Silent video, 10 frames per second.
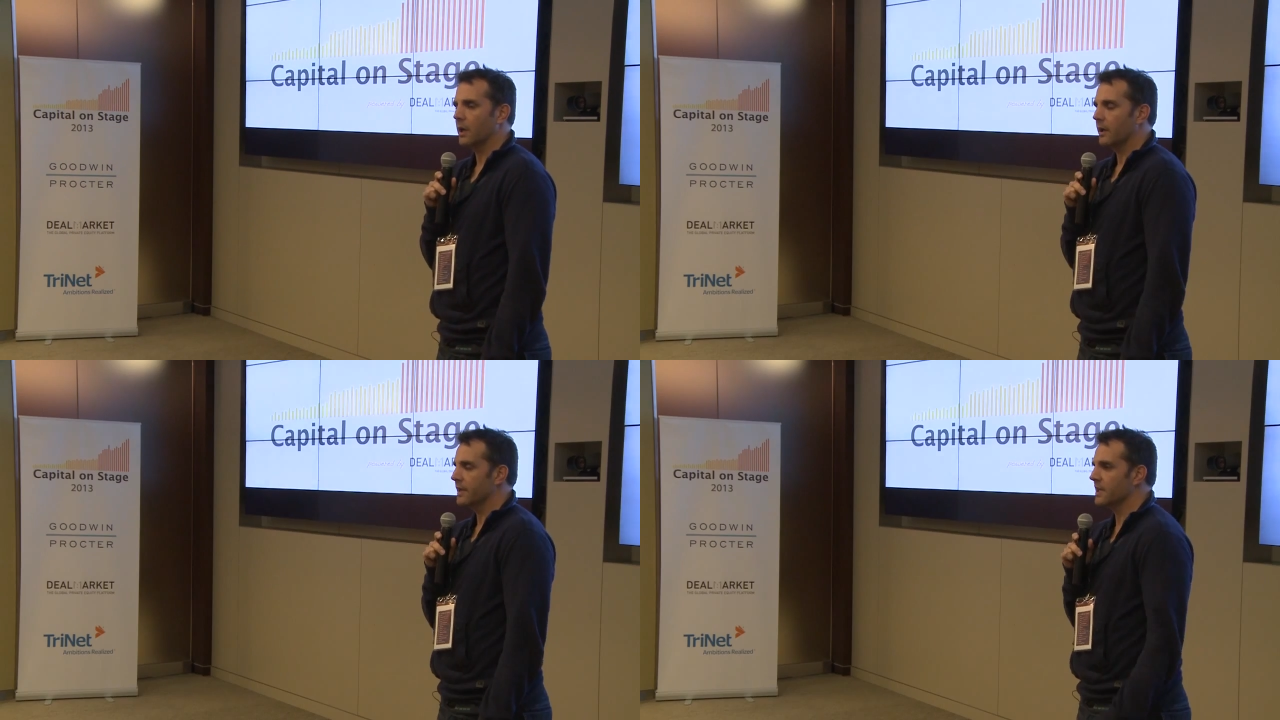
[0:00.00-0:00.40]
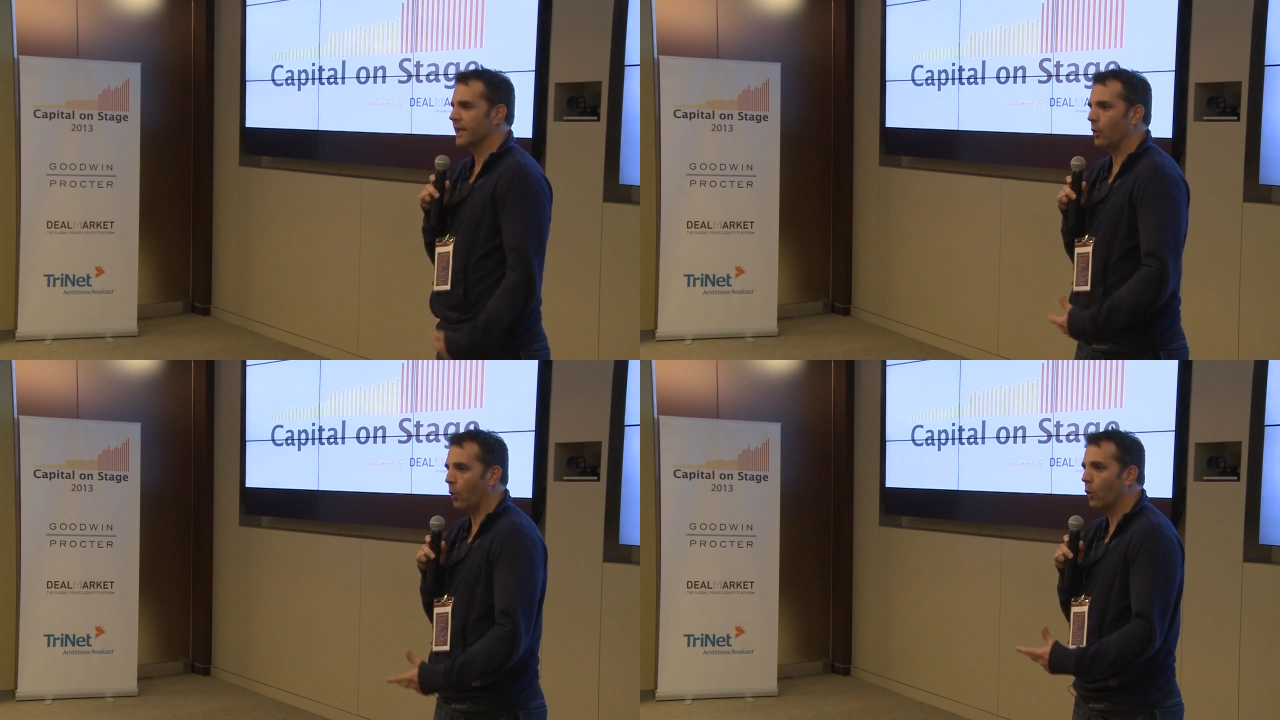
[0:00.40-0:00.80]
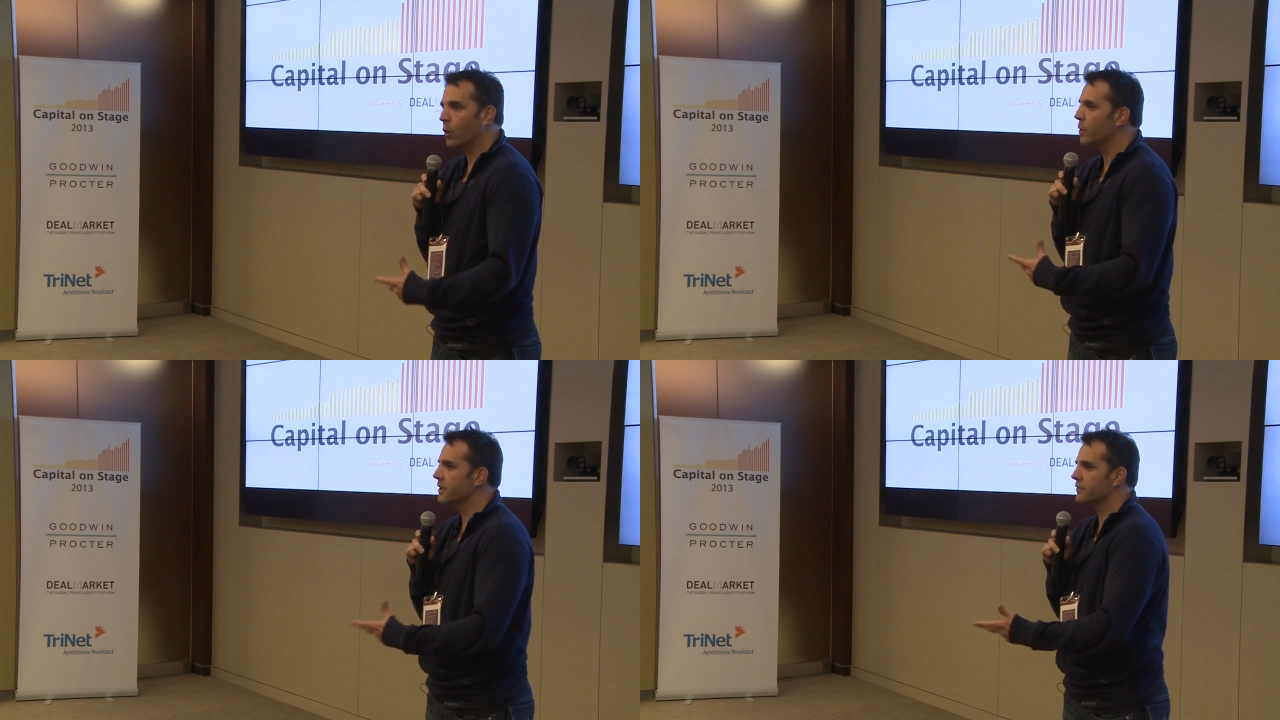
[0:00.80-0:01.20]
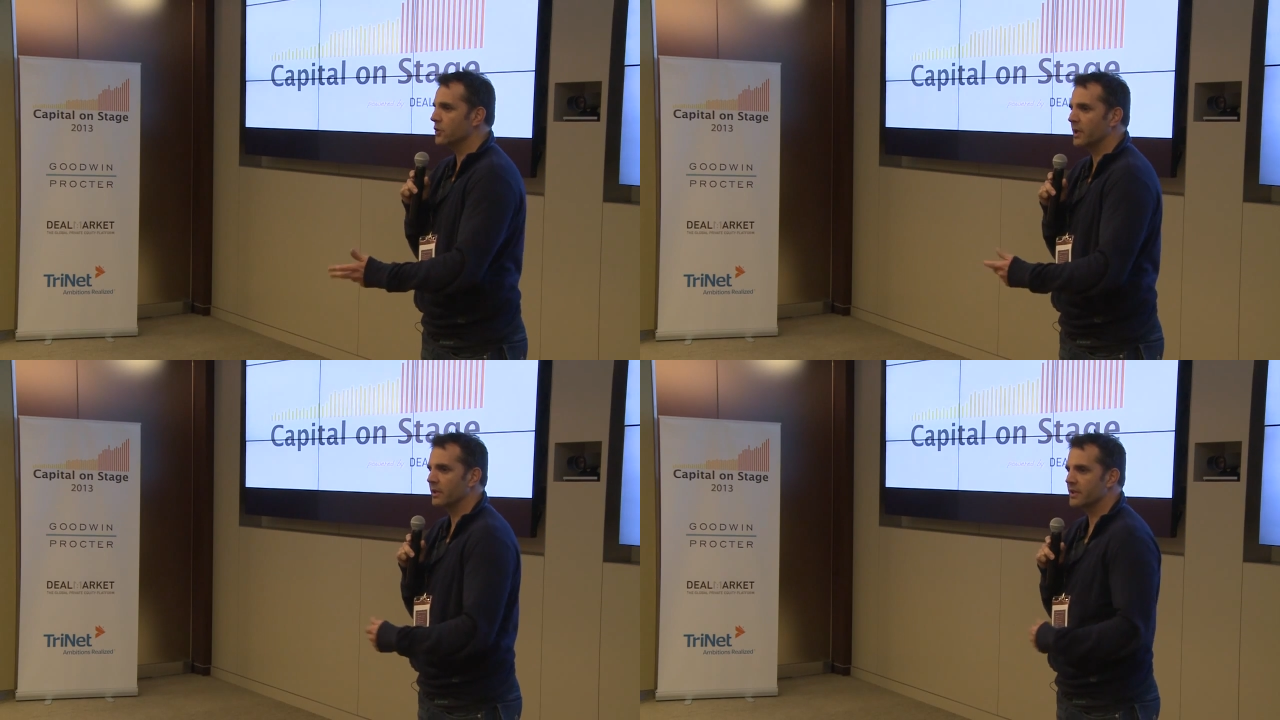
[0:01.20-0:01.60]
is a little awkward
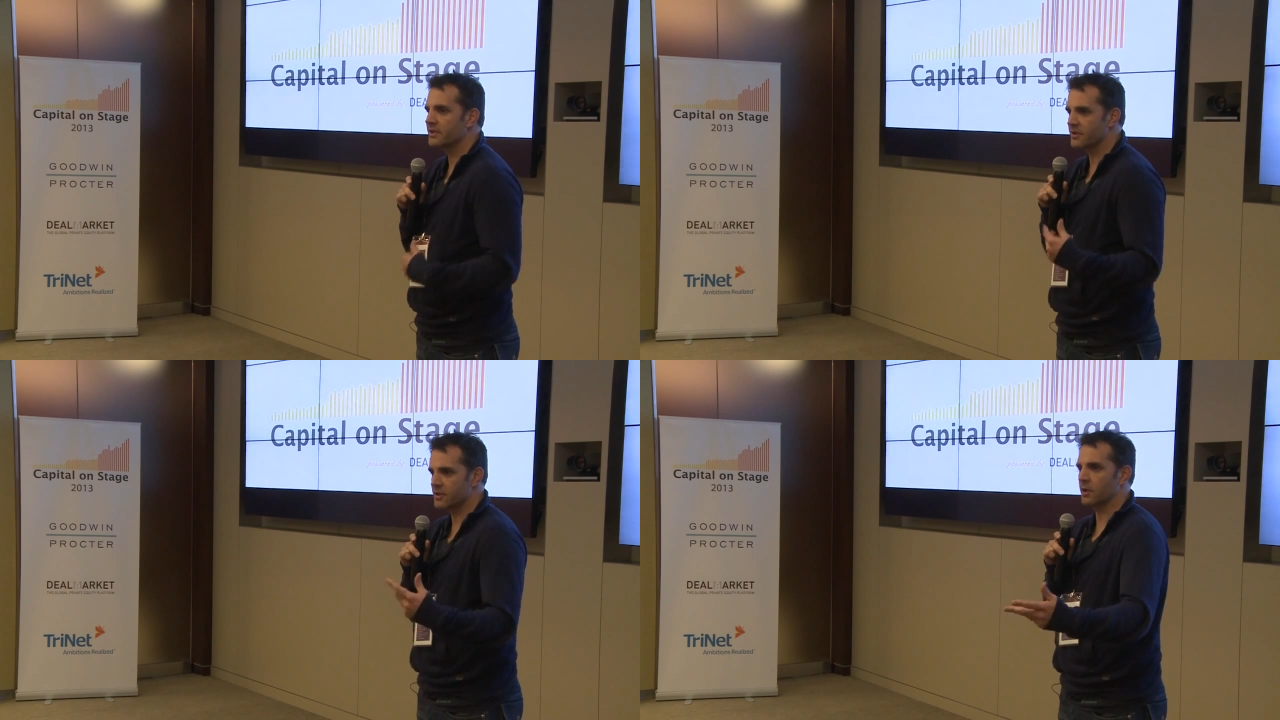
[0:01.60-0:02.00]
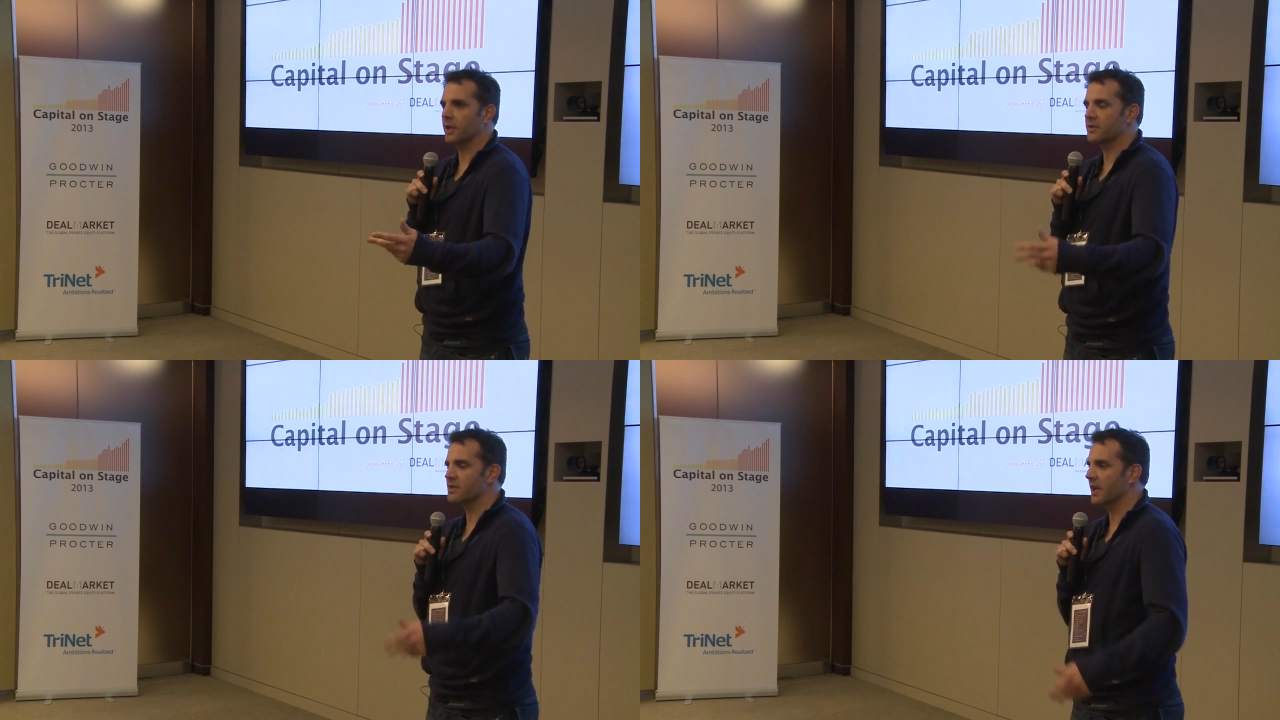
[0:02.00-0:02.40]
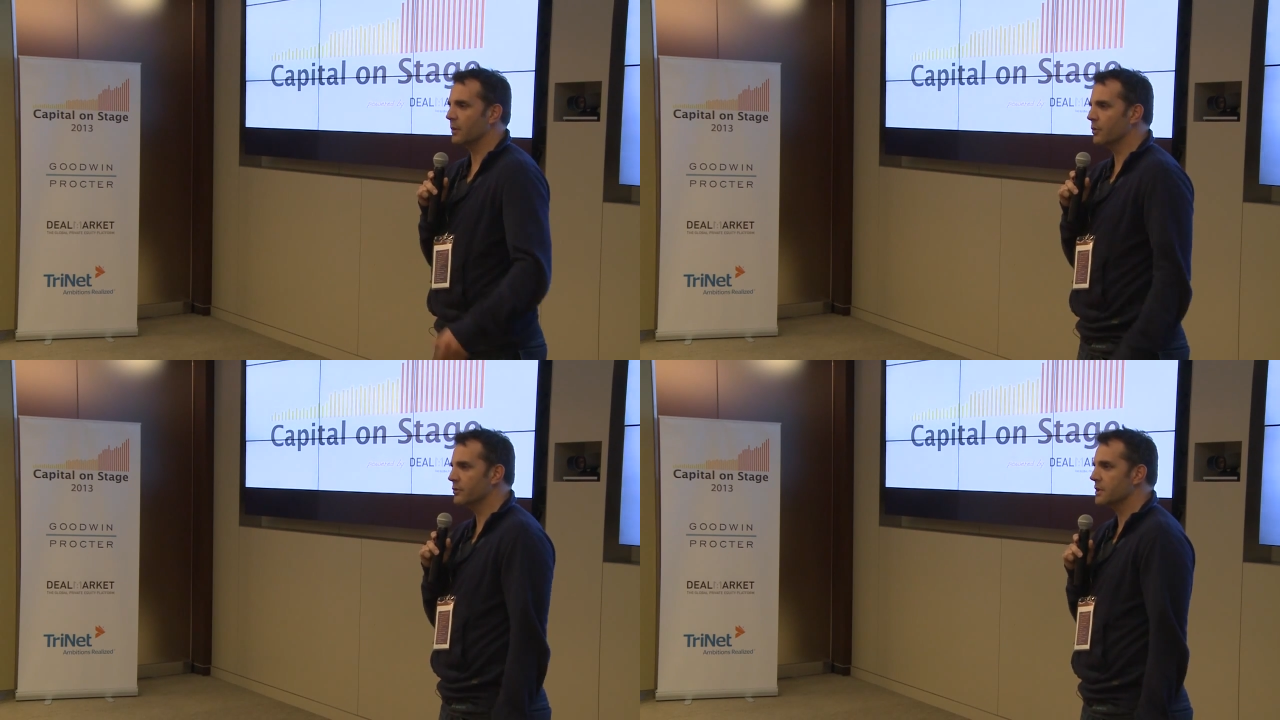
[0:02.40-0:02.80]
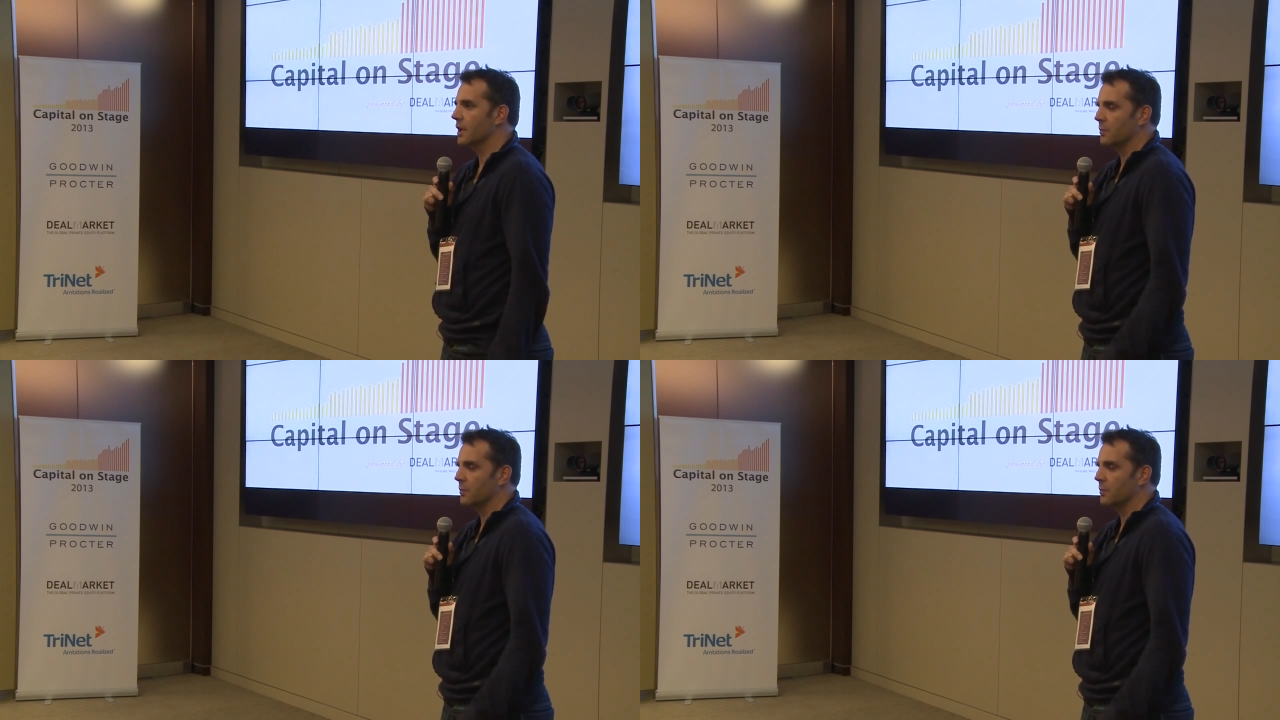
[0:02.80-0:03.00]
doing this and turning the tables,